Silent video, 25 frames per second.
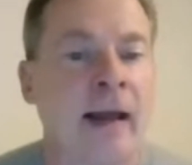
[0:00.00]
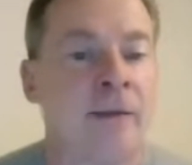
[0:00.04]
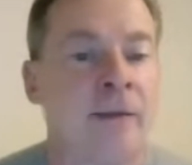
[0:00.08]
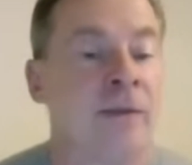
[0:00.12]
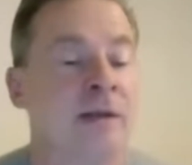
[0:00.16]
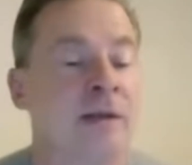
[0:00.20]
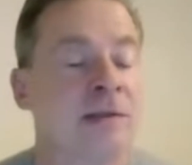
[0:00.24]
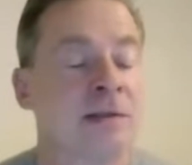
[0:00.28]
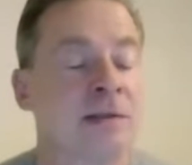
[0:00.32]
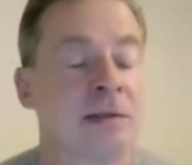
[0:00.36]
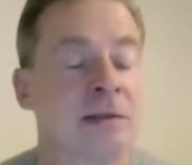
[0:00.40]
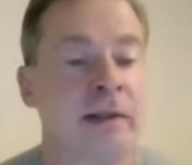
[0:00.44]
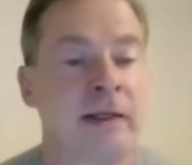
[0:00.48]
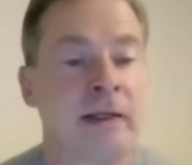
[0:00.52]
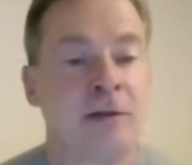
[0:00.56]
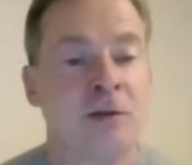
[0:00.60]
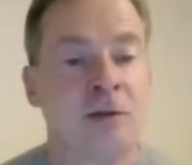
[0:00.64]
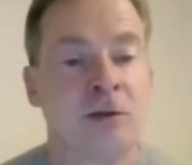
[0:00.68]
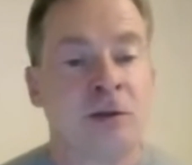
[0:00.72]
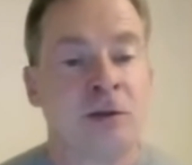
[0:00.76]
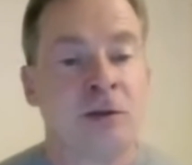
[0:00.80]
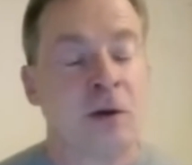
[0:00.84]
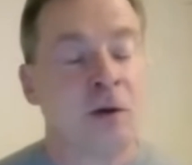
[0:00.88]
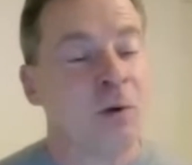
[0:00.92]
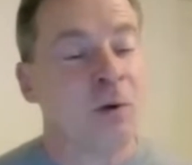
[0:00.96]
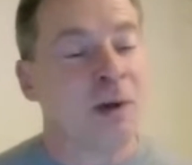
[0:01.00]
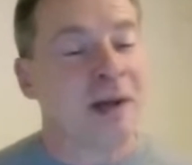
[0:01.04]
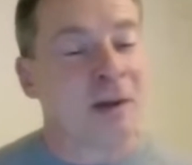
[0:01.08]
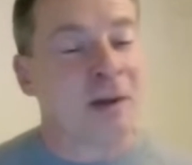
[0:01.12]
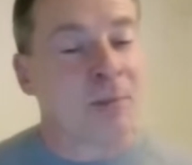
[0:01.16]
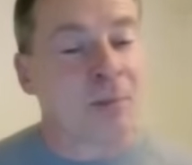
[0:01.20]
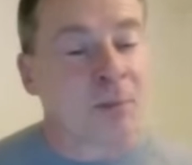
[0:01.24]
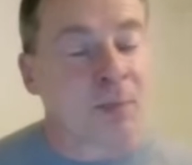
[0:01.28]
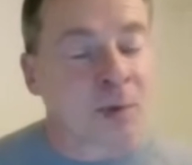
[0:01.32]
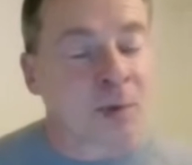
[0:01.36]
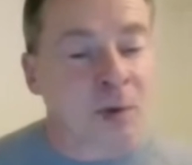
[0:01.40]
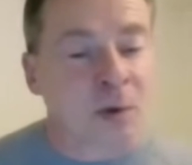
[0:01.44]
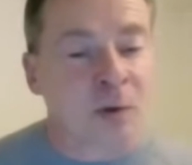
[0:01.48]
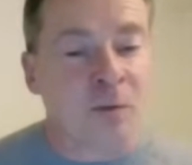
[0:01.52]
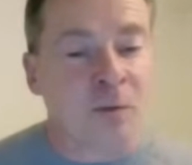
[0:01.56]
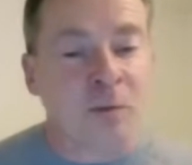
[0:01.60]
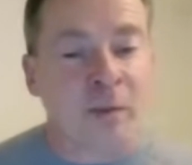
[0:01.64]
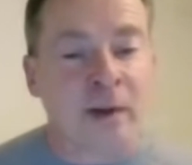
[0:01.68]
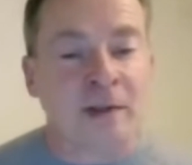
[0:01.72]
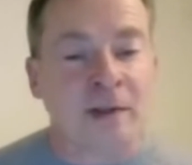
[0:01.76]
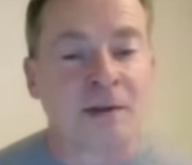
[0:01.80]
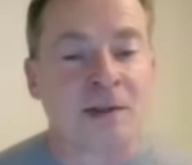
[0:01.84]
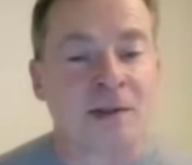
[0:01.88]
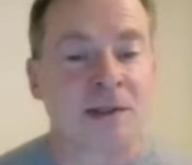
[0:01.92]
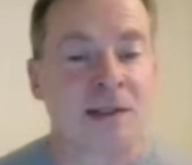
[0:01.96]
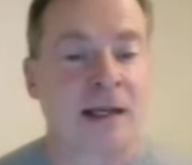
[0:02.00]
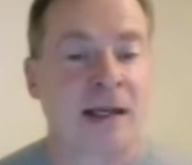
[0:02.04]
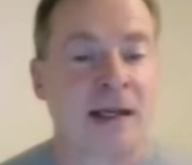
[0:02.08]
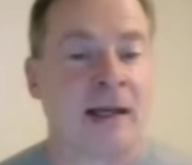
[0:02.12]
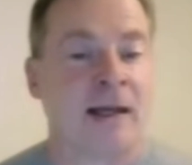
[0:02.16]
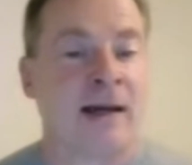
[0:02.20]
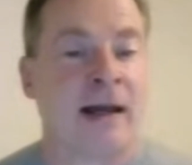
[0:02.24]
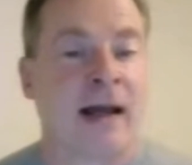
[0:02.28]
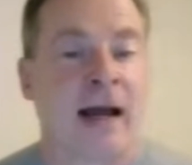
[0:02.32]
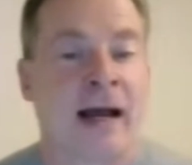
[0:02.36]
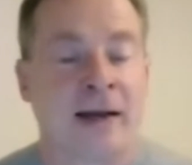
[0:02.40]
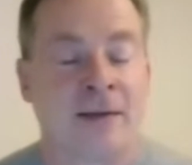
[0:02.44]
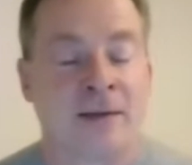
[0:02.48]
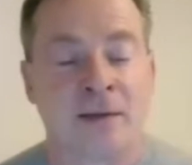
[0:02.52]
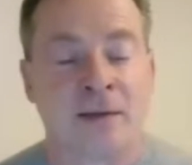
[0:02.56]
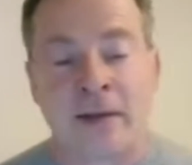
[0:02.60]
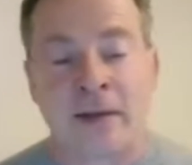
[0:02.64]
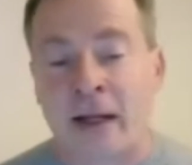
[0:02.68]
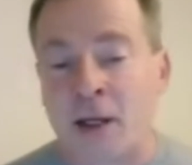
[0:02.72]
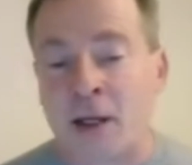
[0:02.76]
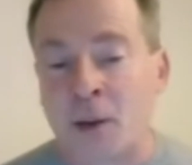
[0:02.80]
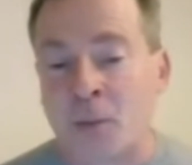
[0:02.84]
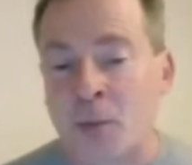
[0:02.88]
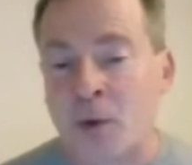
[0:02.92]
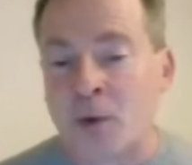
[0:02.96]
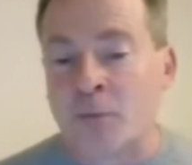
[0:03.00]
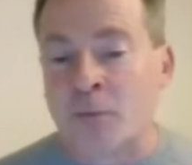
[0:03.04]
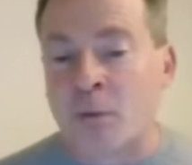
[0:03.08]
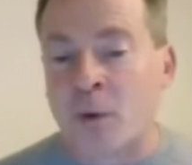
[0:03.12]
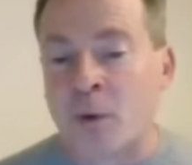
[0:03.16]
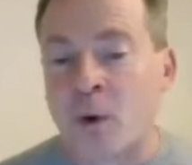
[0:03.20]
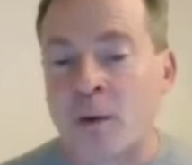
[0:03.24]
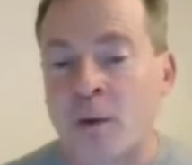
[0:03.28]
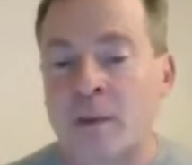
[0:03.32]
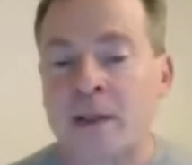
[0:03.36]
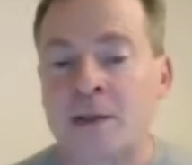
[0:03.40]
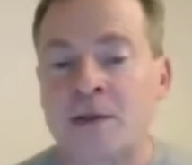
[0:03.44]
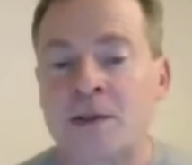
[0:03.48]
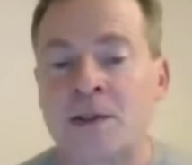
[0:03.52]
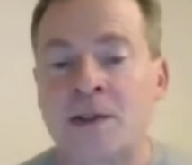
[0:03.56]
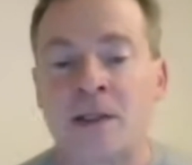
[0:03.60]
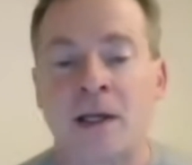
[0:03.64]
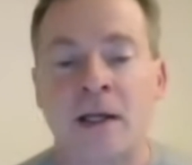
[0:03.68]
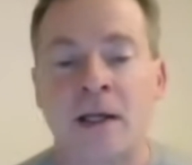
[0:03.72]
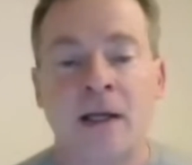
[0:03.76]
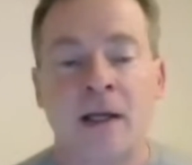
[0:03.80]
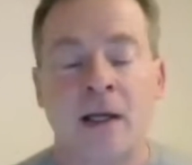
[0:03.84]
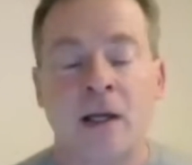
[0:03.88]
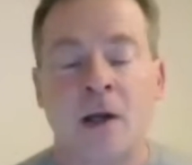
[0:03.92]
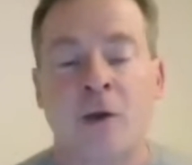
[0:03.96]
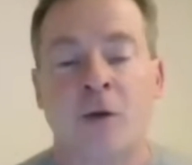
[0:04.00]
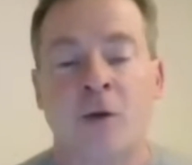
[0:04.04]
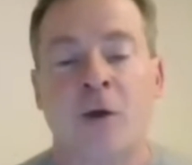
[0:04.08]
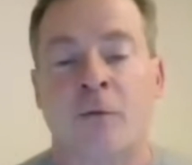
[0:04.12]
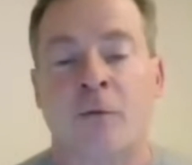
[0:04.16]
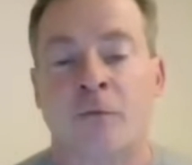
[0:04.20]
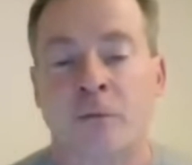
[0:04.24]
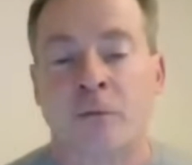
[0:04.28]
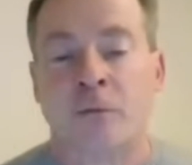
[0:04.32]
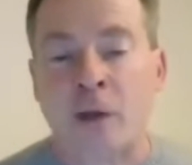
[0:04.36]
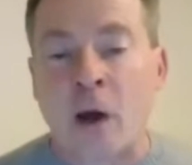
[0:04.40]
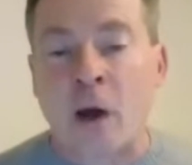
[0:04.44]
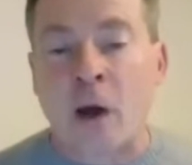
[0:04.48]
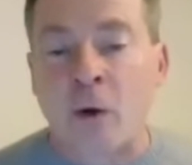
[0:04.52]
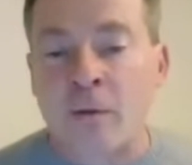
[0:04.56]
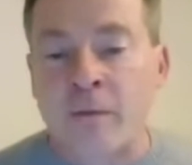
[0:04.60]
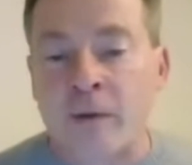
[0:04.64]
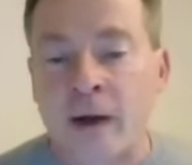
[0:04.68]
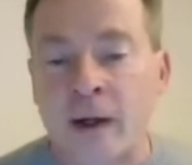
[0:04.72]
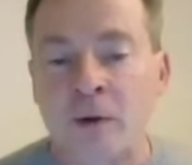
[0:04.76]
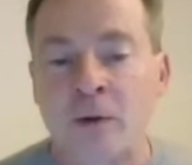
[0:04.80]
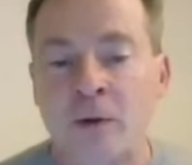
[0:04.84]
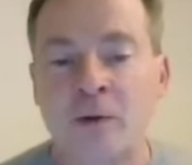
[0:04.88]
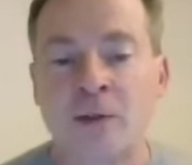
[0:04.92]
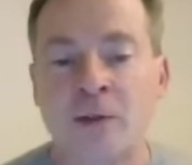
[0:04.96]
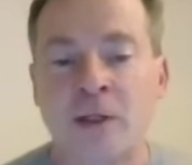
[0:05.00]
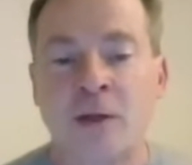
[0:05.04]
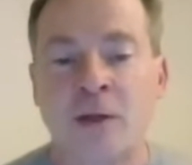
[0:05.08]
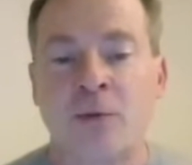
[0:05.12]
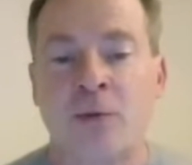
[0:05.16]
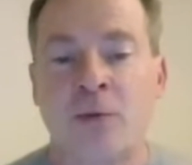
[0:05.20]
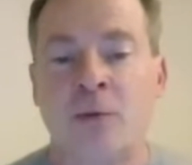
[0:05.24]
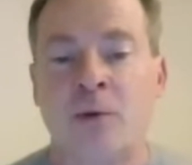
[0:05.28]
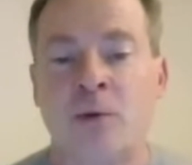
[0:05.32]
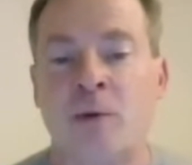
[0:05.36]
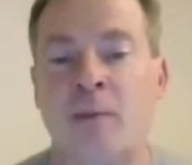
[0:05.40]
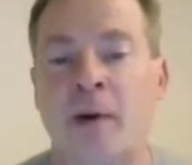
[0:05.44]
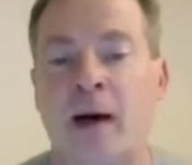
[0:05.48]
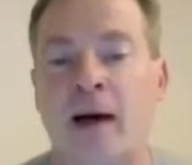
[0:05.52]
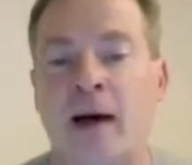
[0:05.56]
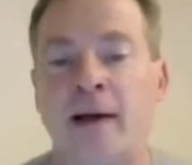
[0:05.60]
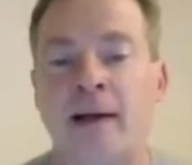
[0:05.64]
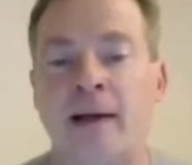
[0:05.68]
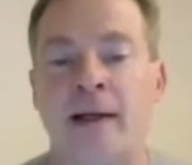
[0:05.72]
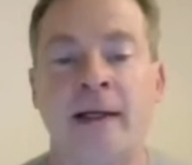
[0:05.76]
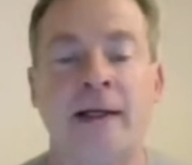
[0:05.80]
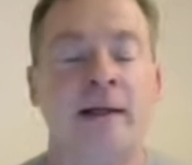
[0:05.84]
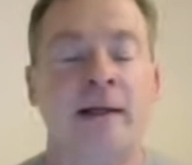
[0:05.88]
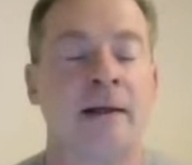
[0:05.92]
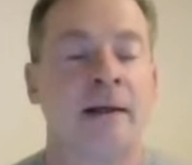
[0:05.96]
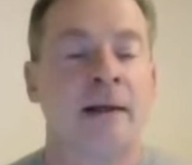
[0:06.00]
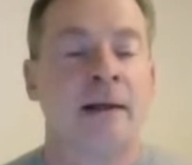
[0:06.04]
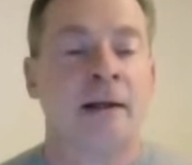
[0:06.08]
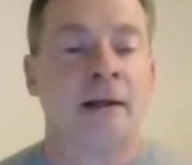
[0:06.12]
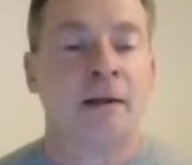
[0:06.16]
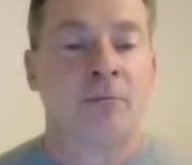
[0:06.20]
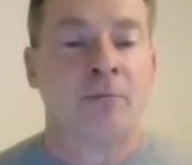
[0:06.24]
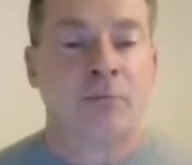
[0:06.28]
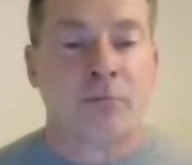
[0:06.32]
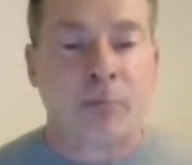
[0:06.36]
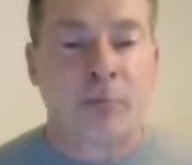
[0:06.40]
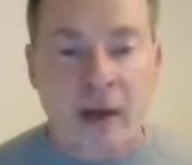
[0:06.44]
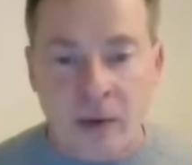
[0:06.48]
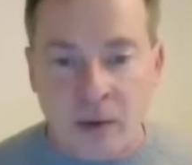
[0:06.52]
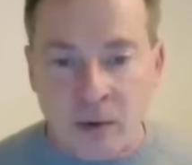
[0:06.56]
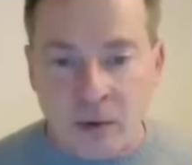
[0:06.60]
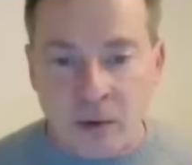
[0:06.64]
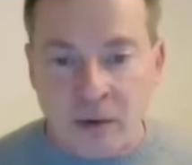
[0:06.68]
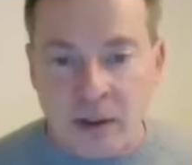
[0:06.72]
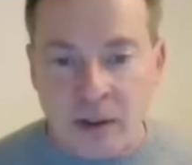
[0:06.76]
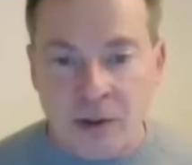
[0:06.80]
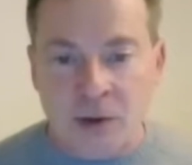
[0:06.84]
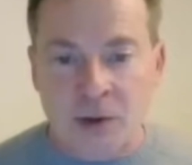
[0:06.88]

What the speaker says: And this leads to improvements in athletic performance, the flow of energy through the body, better